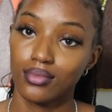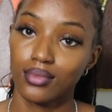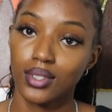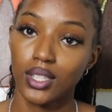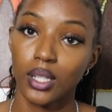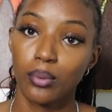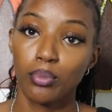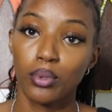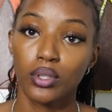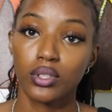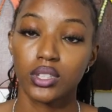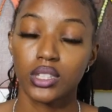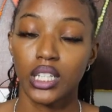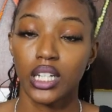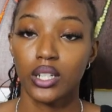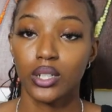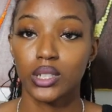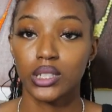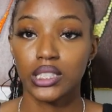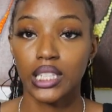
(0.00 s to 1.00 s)
keep your
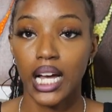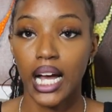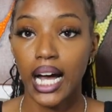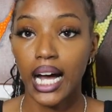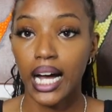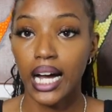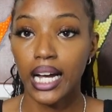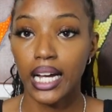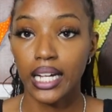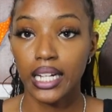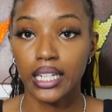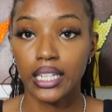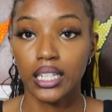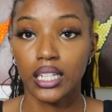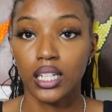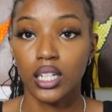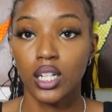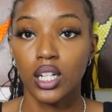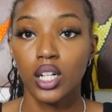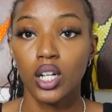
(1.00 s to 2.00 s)
standards high
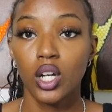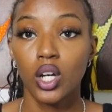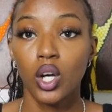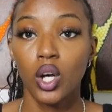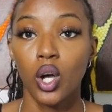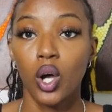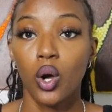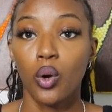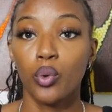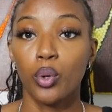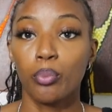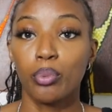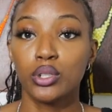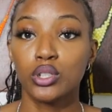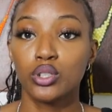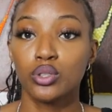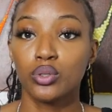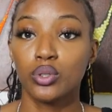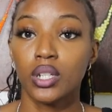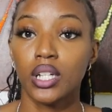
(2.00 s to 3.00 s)
will
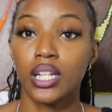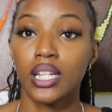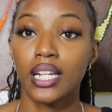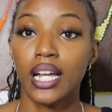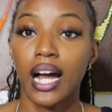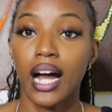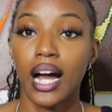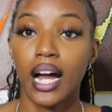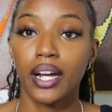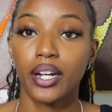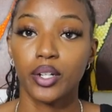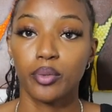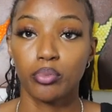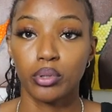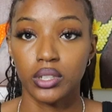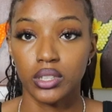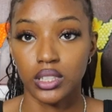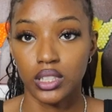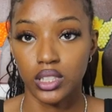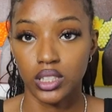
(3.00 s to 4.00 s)
put you in higher
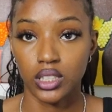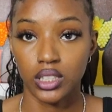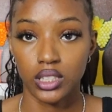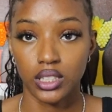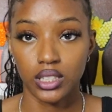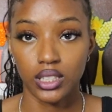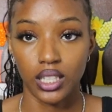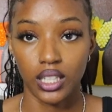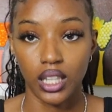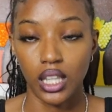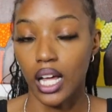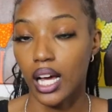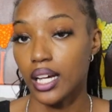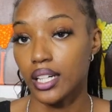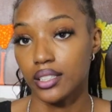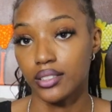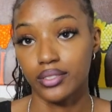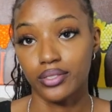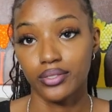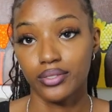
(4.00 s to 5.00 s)
positions in
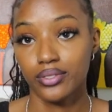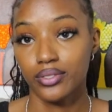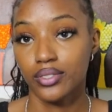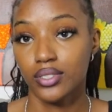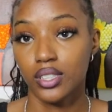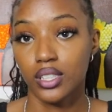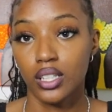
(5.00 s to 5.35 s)
life.